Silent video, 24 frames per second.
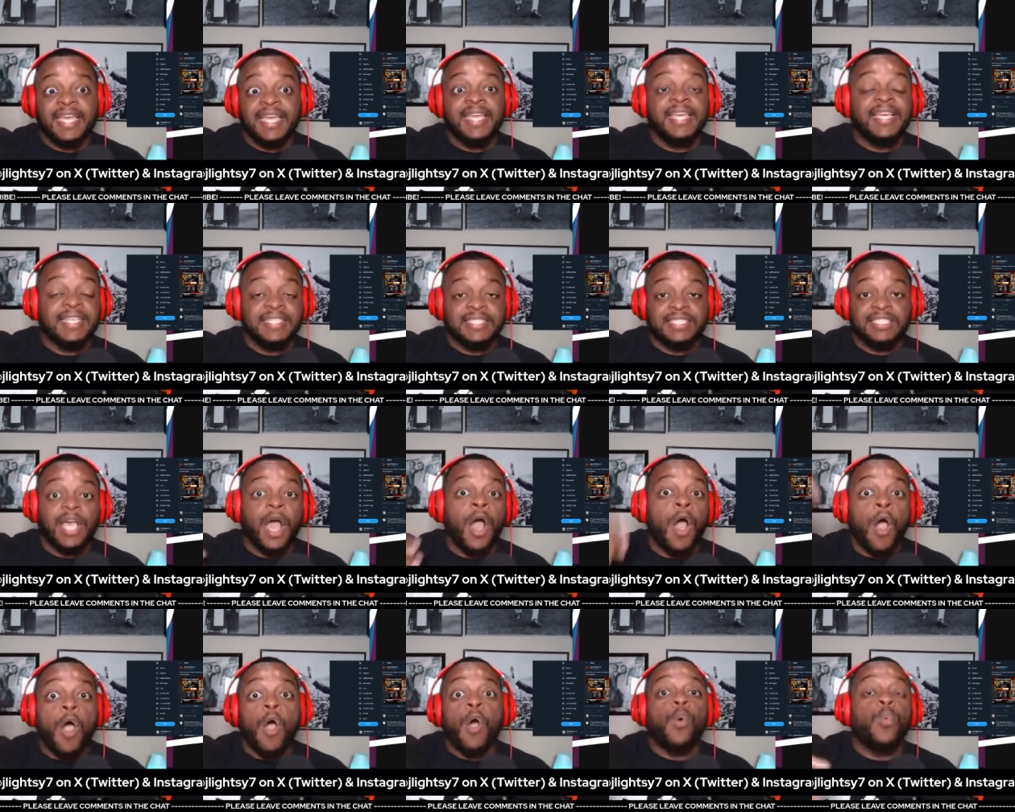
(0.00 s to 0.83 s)
is
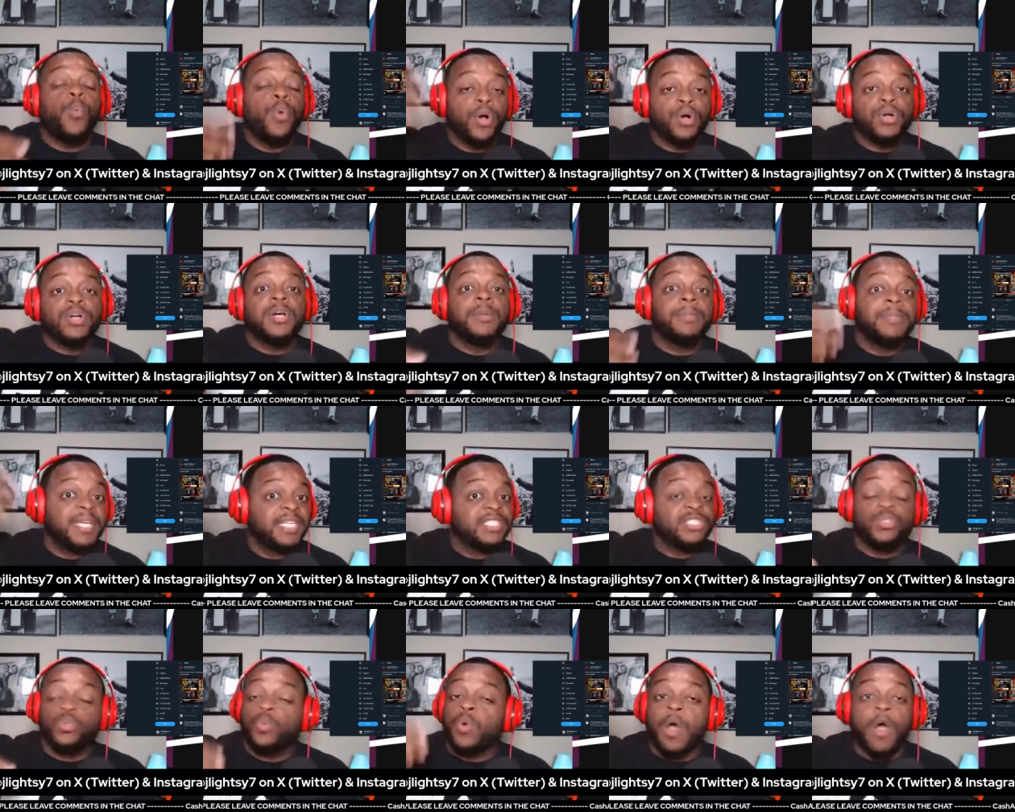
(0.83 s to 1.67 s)
all welcoming
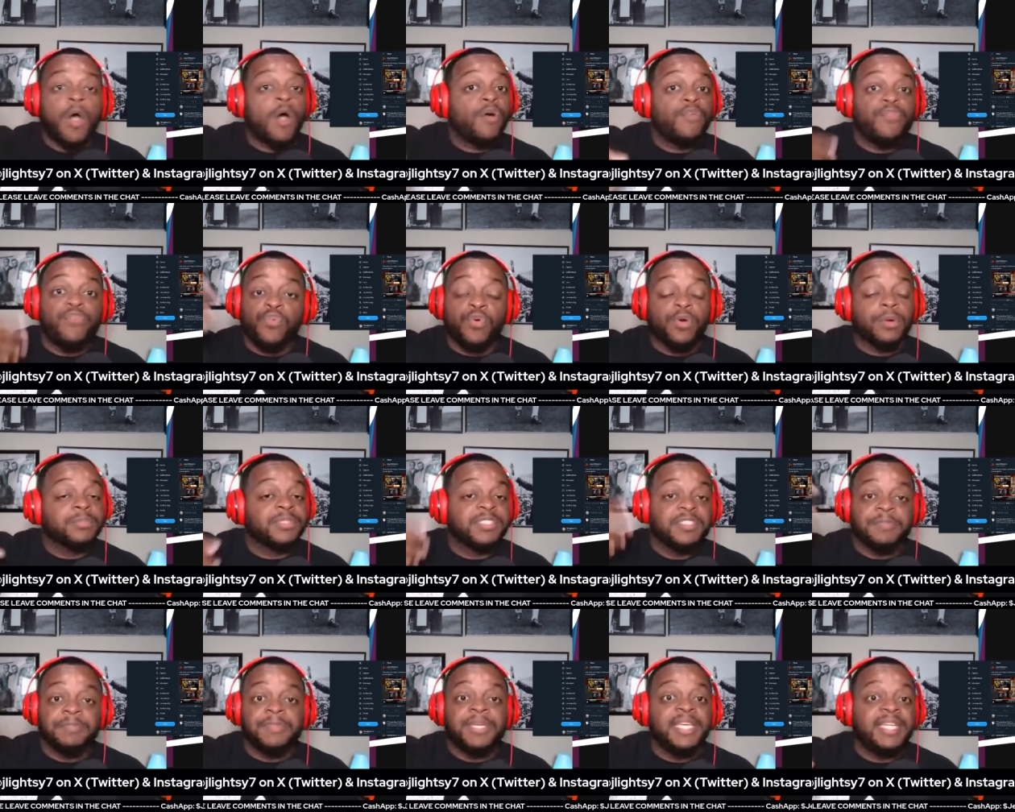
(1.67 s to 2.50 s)
to all forms
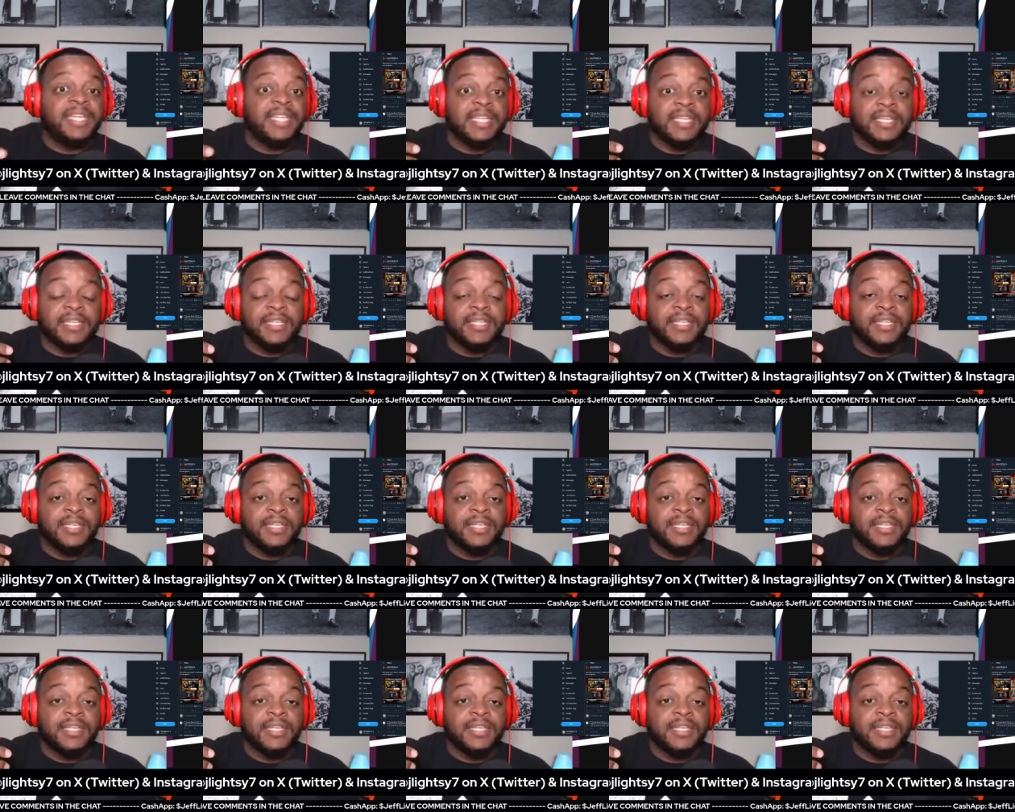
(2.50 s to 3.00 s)
of media,